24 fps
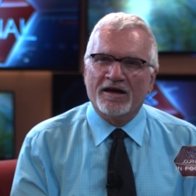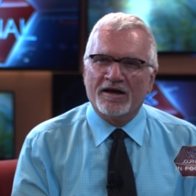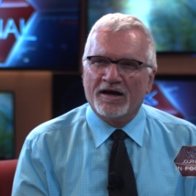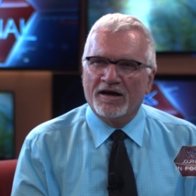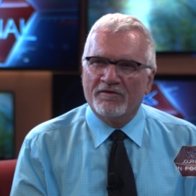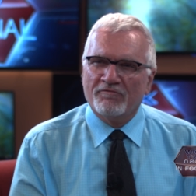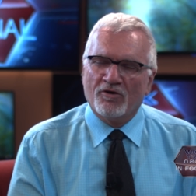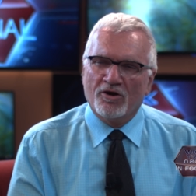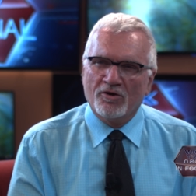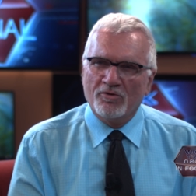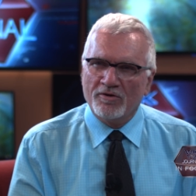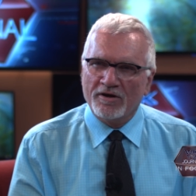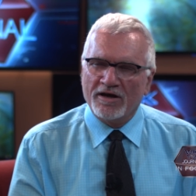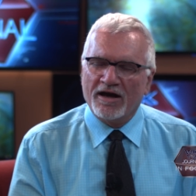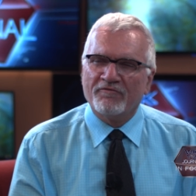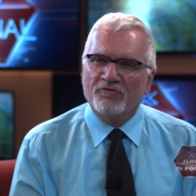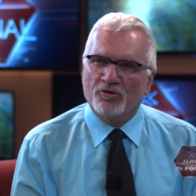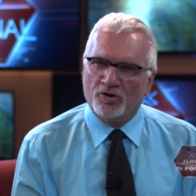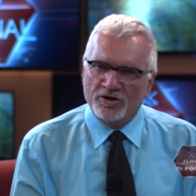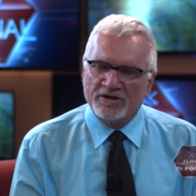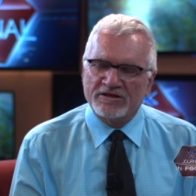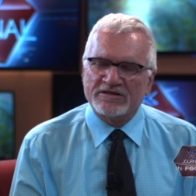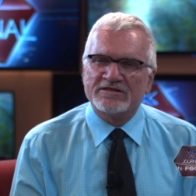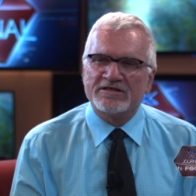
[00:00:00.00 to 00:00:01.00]
have always, I've
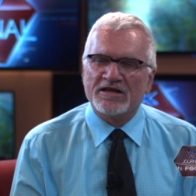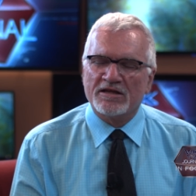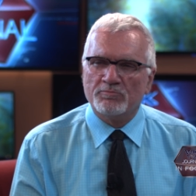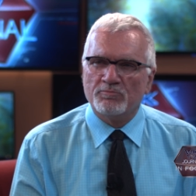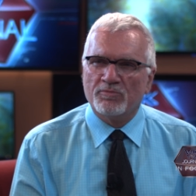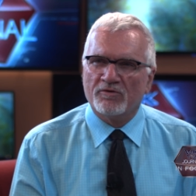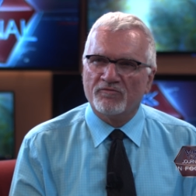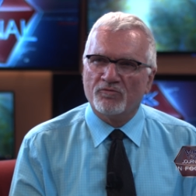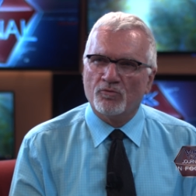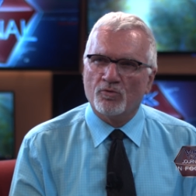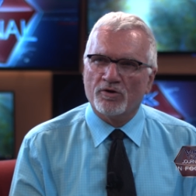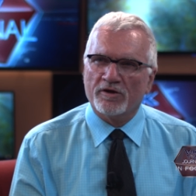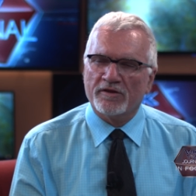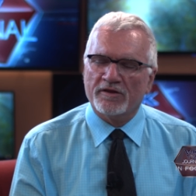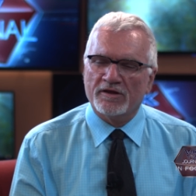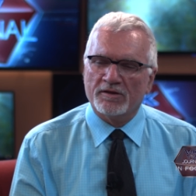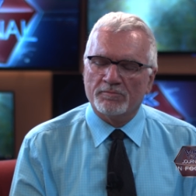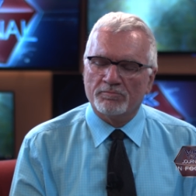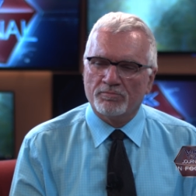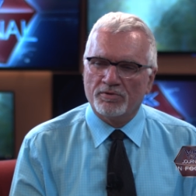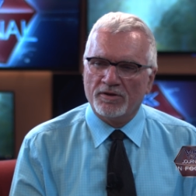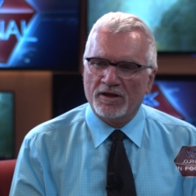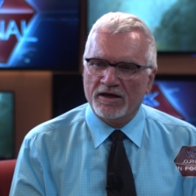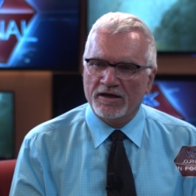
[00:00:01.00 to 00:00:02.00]
heard it said before
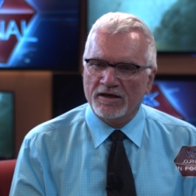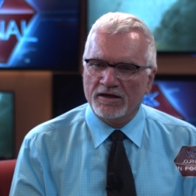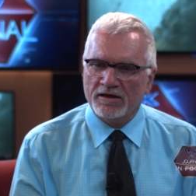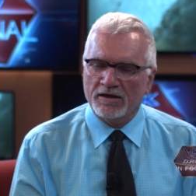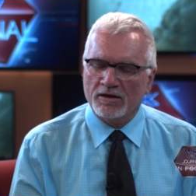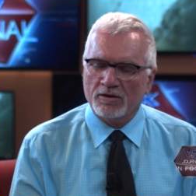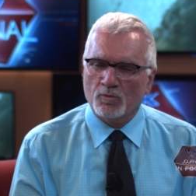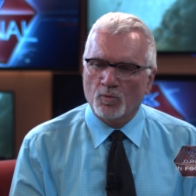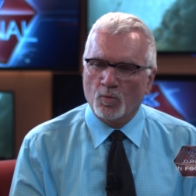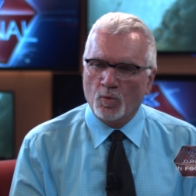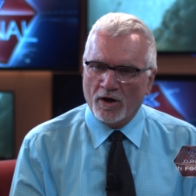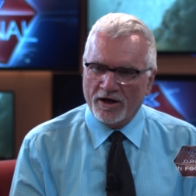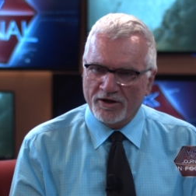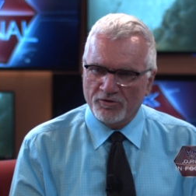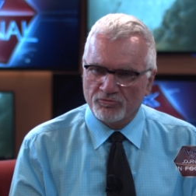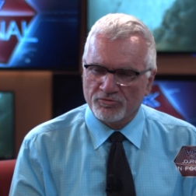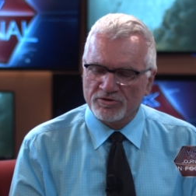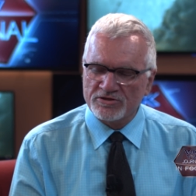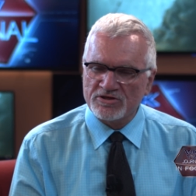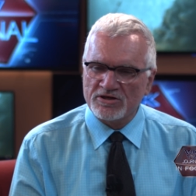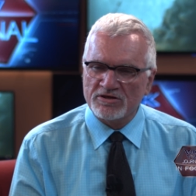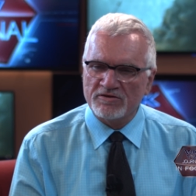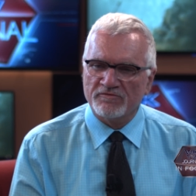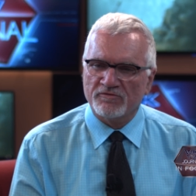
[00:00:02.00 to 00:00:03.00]
that playing wide
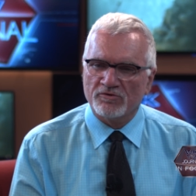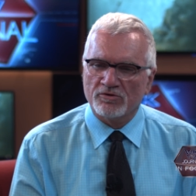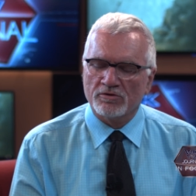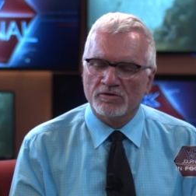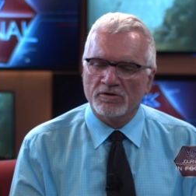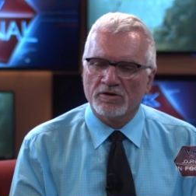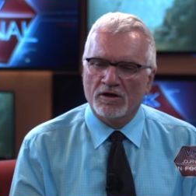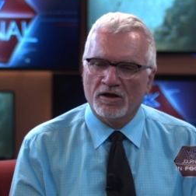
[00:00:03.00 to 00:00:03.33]
receiver